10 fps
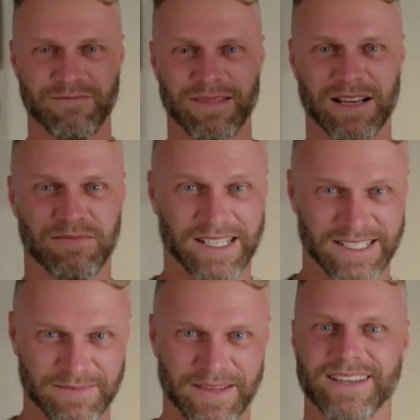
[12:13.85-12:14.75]
became
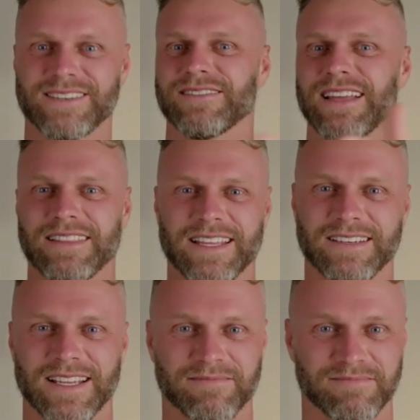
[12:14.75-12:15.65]
practice manager, and
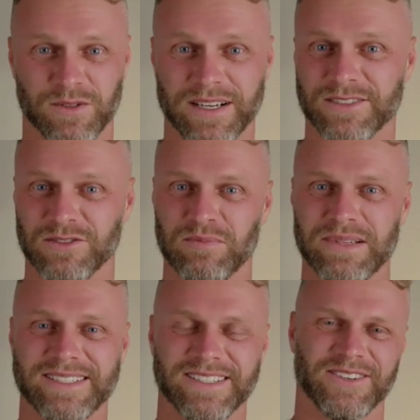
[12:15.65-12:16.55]
then director and
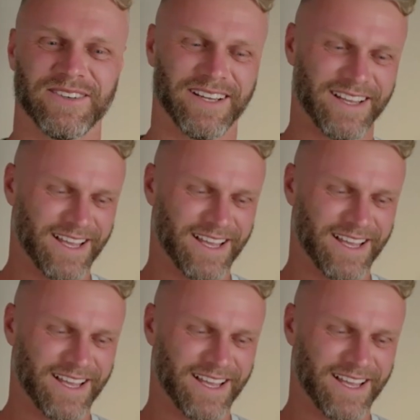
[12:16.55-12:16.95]
business owner.